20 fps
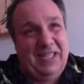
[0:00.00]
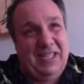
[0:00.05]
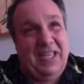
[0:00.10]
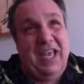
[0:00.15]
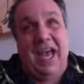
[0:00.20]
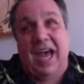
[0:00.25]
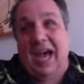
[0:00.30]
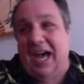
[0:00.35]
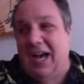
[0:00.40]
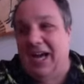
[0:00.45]

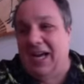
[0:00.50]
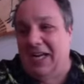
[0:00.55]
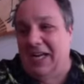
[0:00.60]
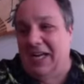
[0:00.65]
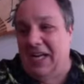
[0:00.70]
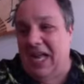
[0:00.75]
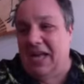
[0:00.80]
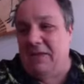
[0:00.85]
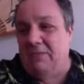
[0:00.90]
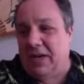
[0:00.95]
Yeah,
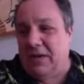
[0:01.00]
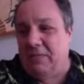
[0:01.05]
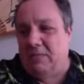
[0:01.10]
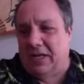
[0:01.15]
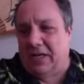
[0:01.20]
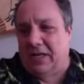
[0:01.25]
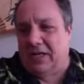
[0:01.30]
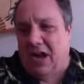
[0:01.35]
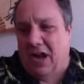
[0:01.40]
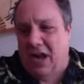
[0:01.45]

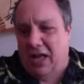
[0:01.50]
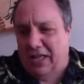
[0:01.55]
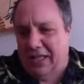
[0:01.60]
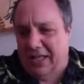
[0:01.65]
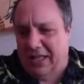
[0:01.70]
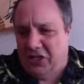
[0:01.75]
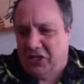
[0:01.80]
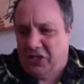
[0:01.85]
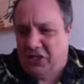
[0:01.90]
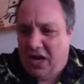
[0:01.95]
but
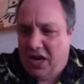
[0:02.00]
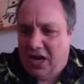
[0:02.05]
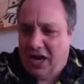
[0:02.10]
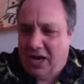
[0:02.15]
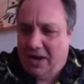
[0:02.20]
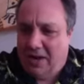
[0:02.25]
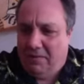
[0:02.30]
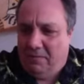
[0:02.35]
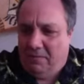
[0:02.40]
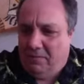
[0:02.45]
college,
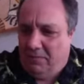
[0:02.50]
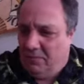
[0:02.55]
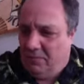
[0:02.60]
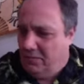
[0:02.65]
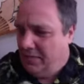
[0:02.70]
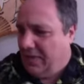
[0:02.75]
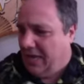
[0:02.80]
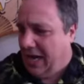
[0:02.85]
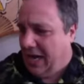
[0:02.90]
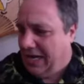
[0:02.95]
I
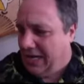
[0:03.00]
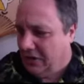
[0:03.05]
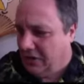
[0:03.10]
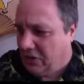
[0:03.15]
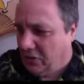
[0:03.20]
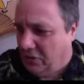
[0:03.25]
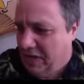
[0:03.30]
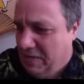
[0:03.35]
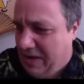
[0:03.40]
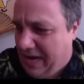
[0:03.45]
had
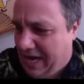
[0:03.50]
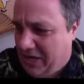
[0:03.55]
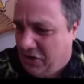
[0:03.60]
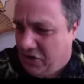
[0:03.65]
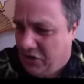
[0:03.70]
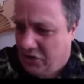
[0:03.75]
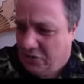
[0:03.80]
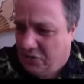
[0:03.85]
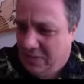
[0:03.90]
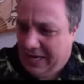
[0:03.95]
3
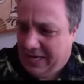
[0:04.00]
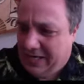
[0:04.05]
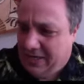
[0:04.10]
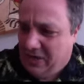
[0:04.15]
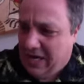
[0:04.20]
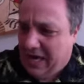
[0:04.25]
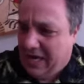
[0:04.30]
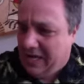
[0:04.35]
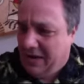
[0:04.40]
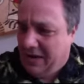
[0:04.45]
majors, man,
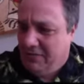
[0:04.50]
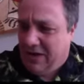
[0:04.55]
and I